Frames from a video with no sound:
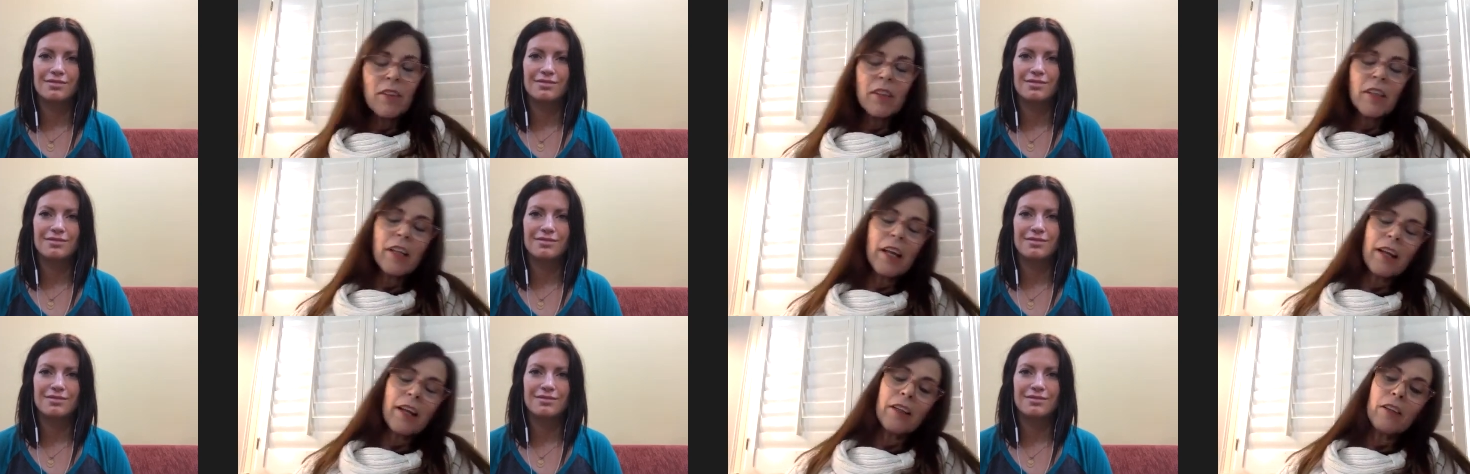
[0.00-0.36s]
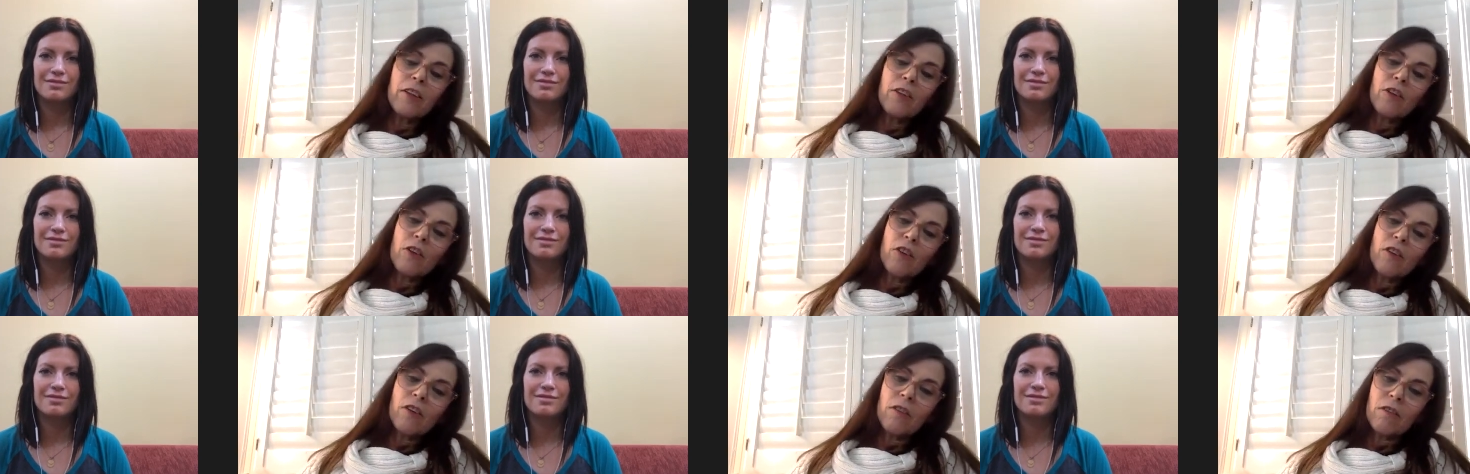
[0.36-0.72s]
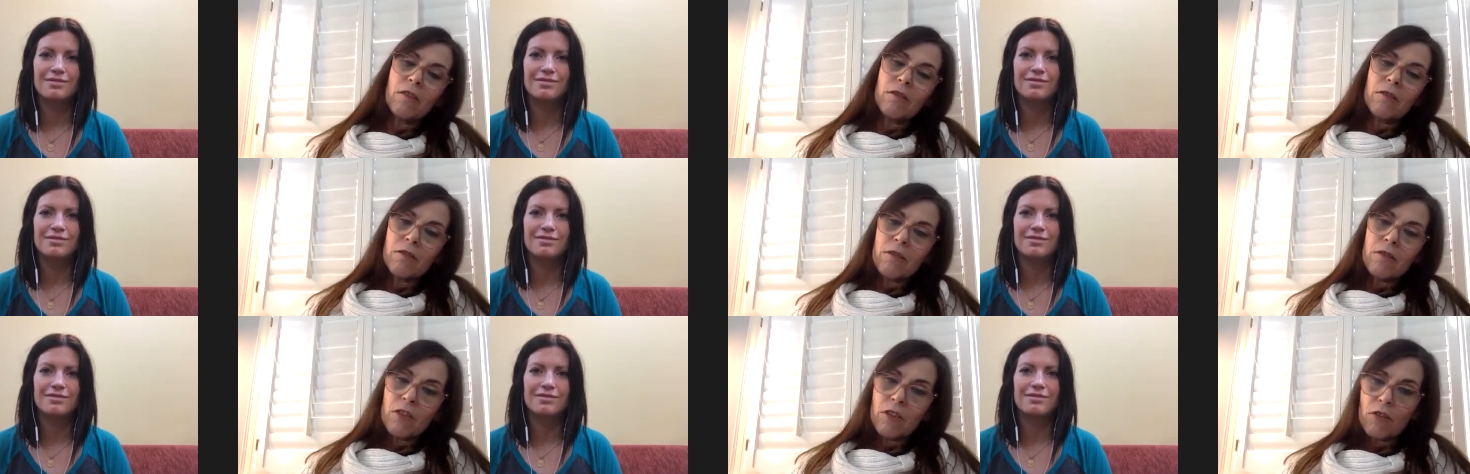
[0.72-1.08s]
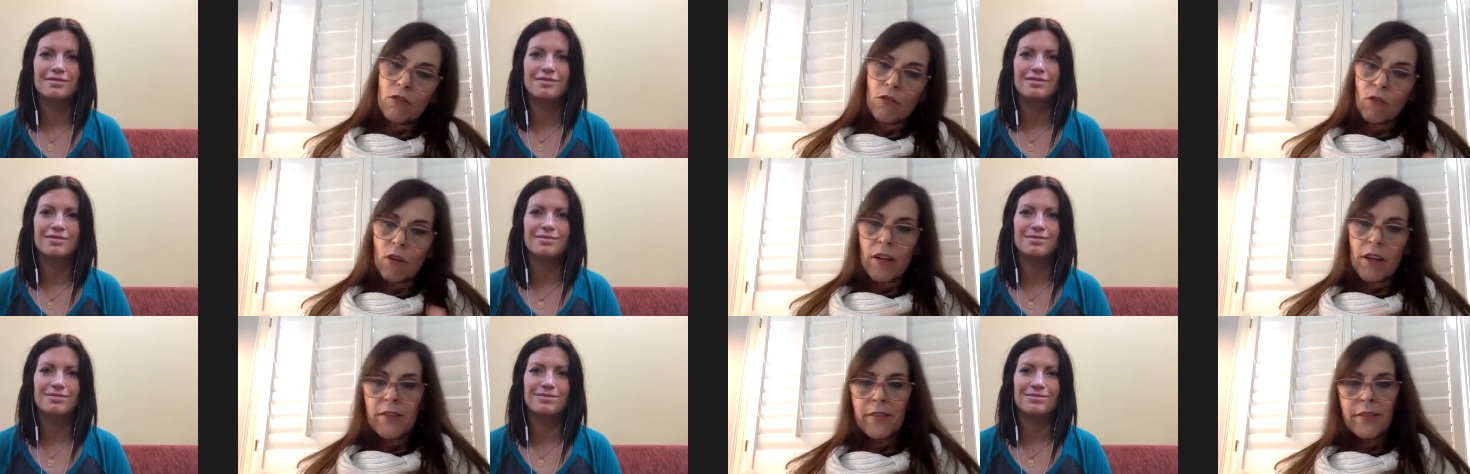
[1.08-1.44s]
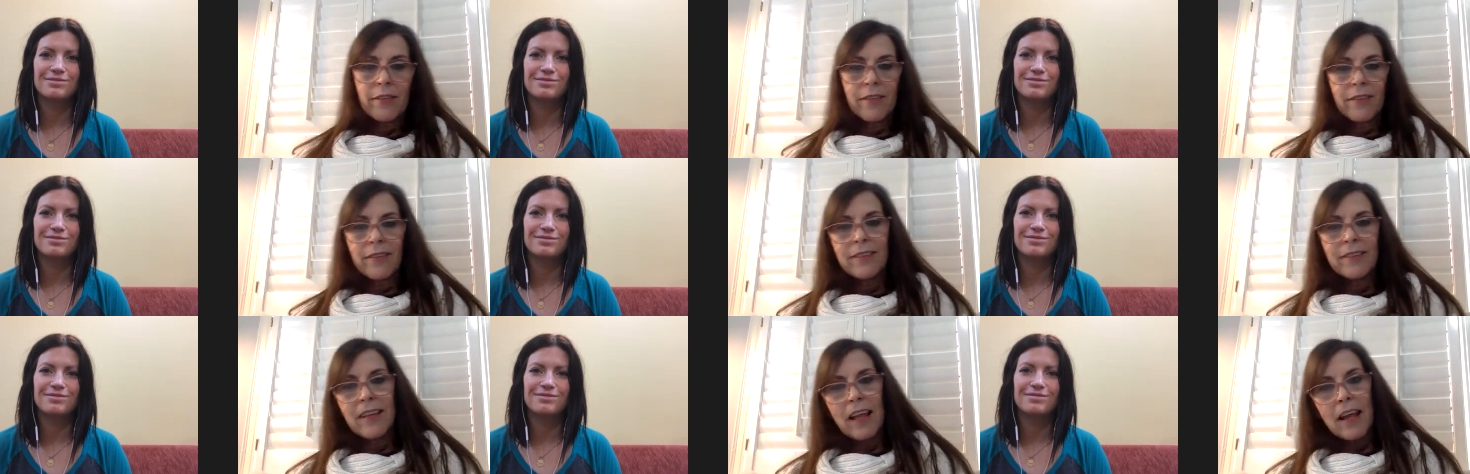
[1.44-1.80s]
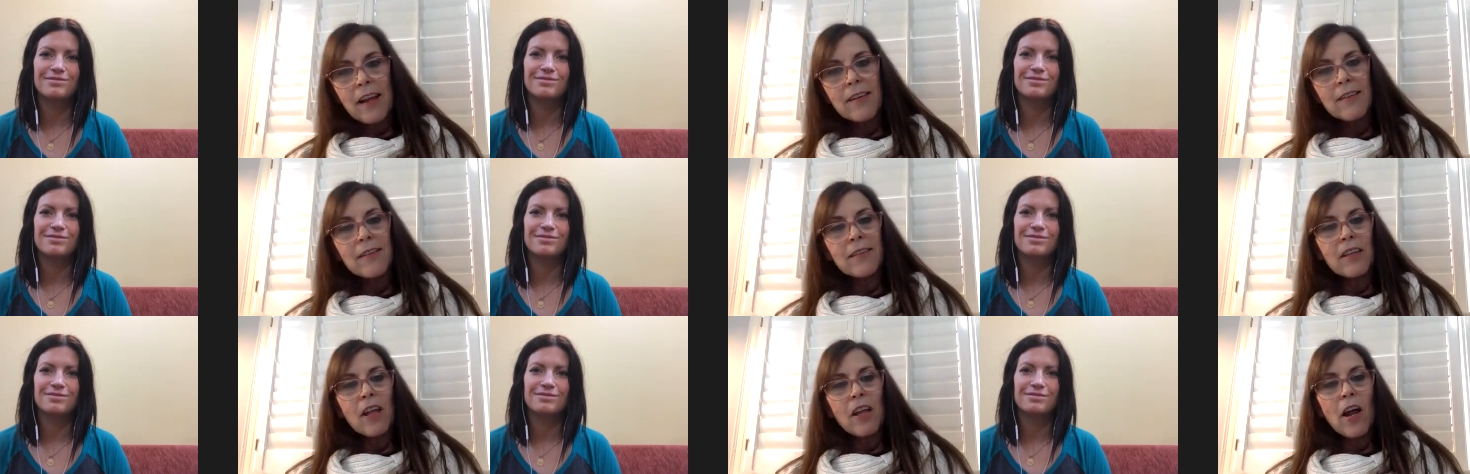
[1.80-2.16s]
Speaker 1: that your stress is set
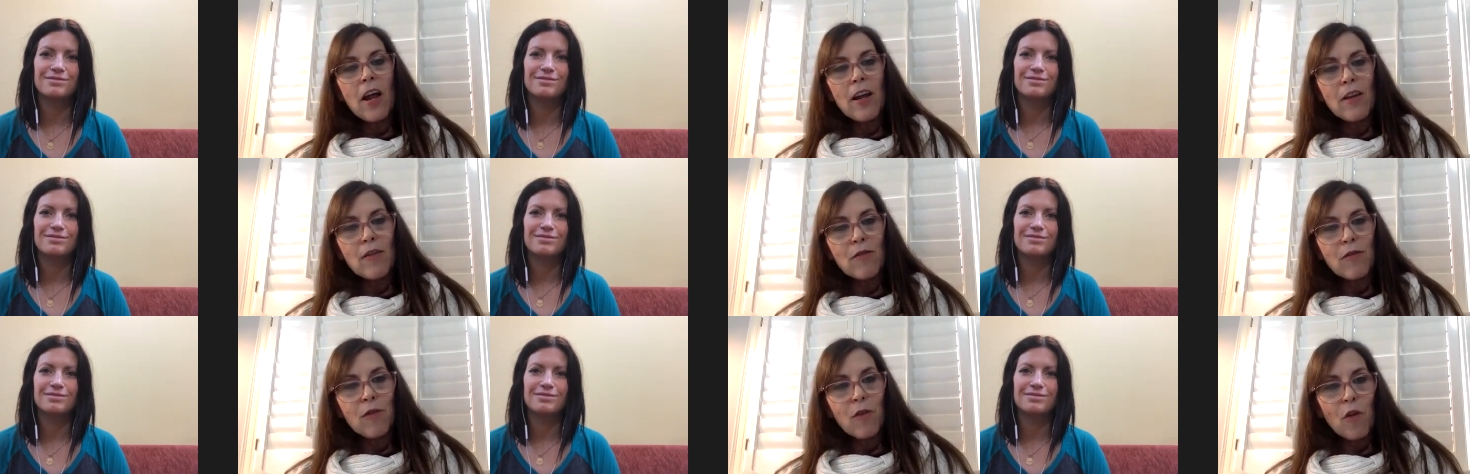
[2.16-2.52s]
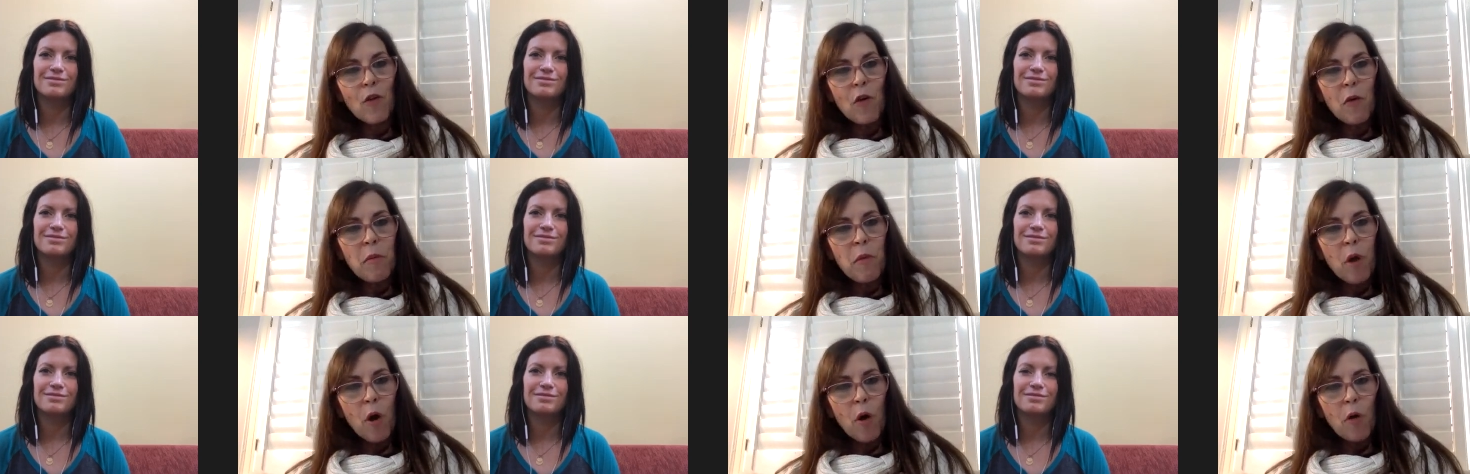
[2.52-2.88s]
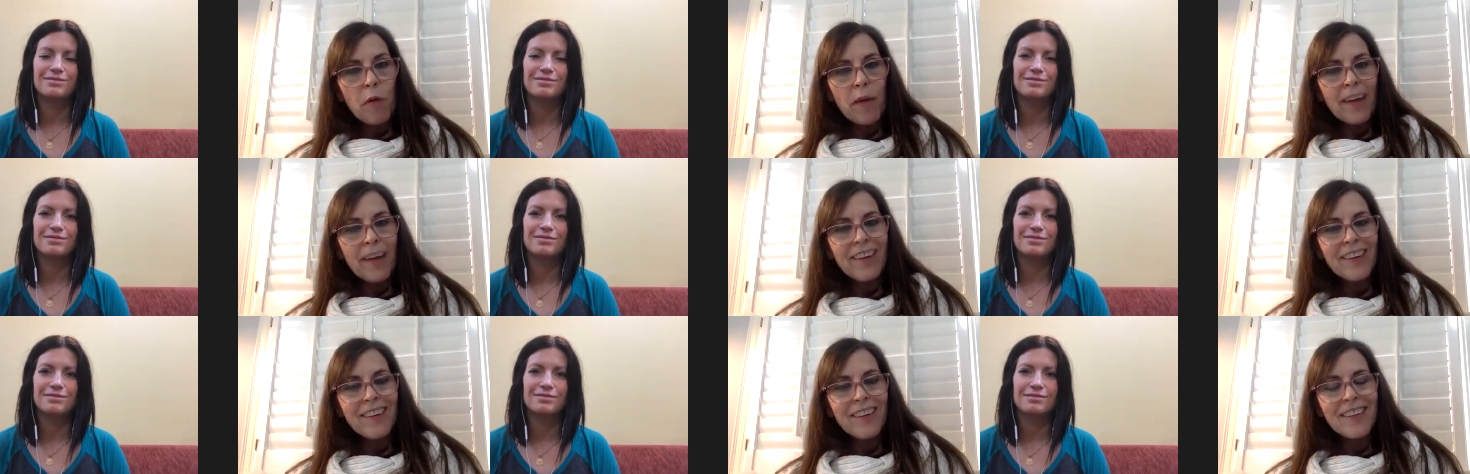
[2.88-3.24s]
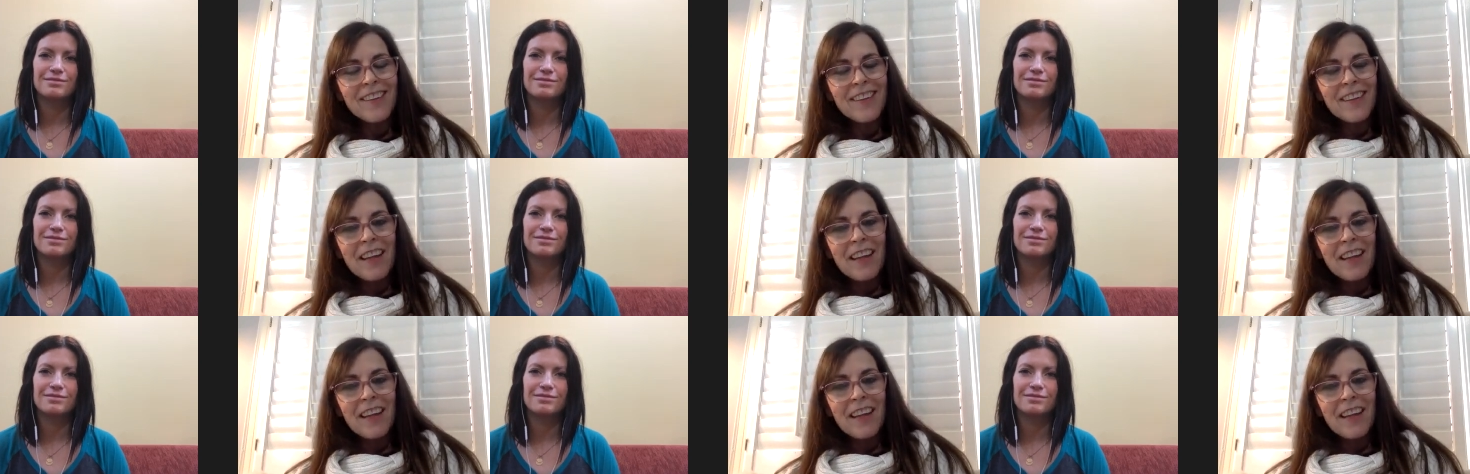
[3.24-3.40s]
aside for a moment,